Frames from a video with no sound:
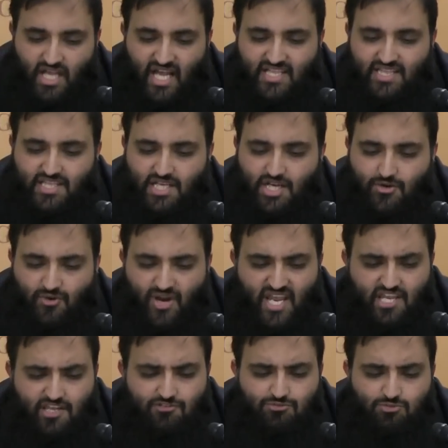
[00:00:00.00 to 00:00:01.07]
and the
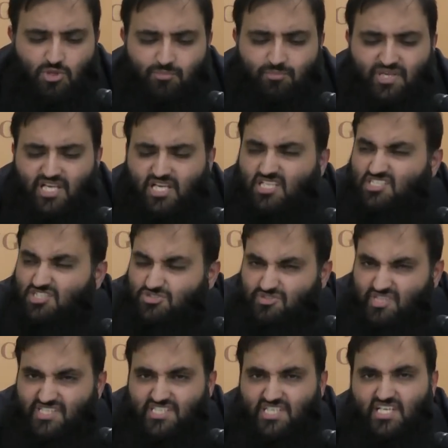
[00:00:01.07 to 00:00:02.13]
grave will be
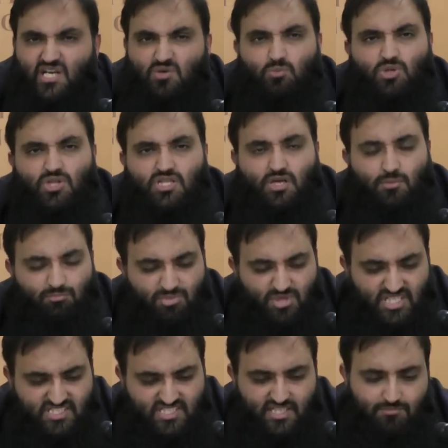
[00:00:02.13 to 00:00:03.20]
constricted and will
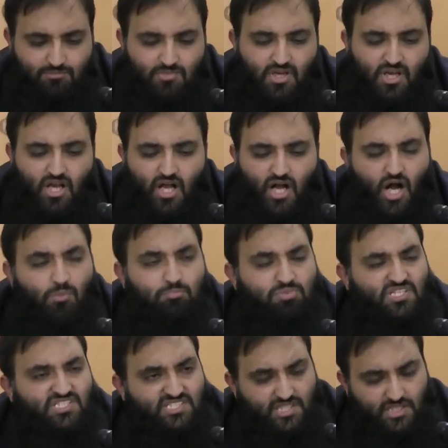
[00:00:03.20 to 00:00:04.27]
compress him up
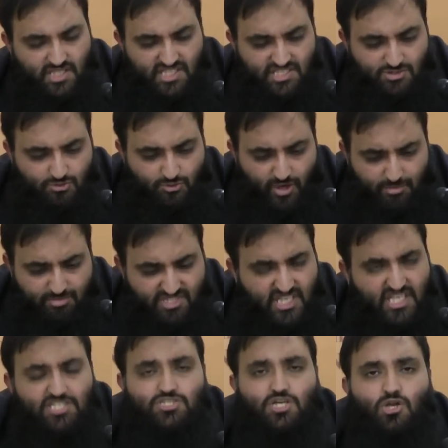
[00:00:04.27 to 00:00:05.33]
until his
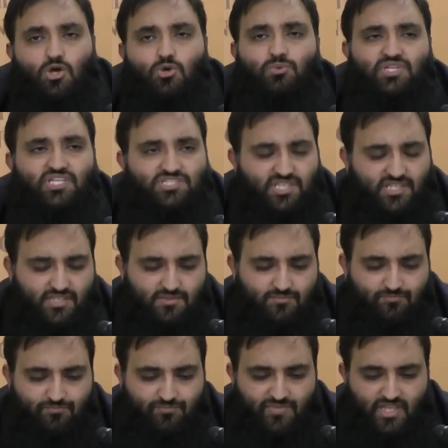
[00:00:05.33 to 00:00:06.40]
ribs interlock with each other.
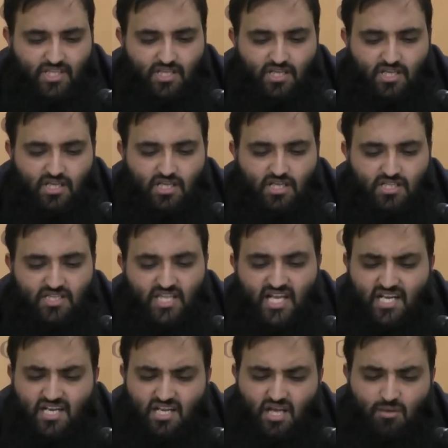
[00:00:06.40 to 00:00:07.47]

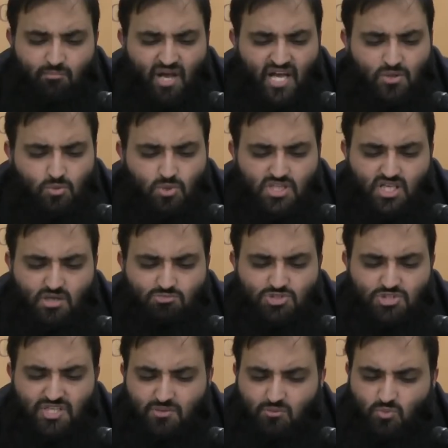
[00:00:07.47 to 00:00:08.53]
Then a man will come
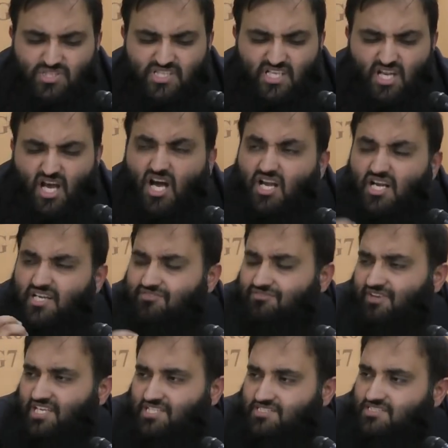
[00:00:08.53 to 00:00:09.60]
to him with an ugly
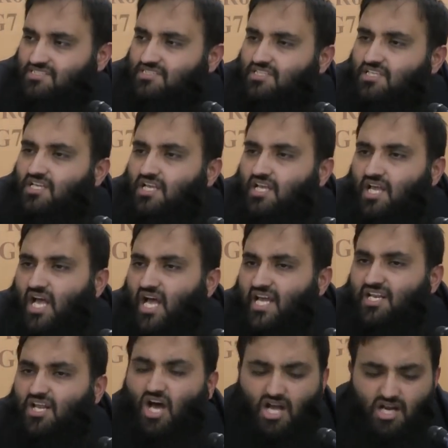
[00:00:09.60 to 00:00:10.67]
face
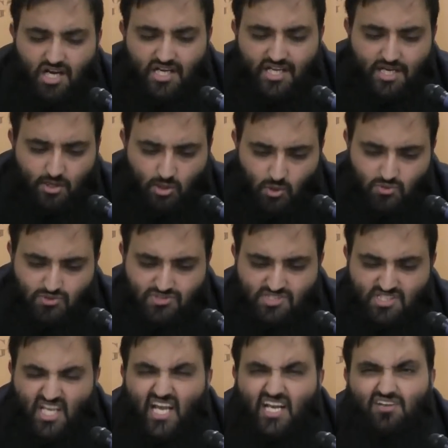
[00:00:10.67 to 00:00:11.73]
and ugly
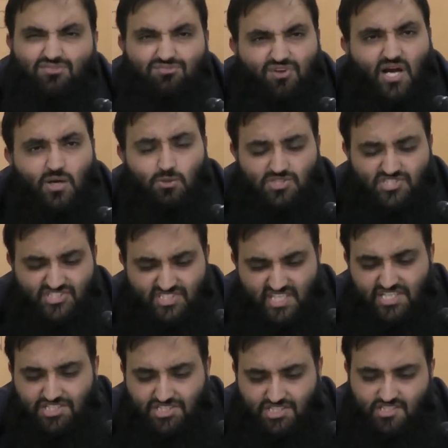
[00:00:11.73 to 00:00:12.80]
clothes and a foul
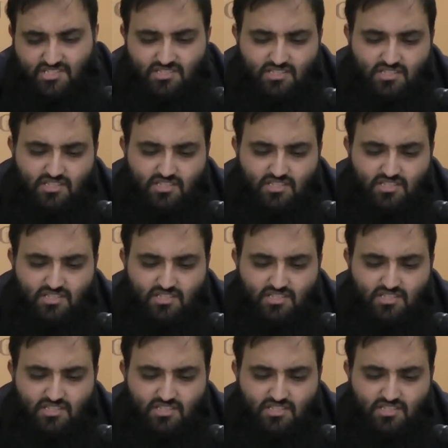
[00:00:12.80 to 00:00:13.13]
stench,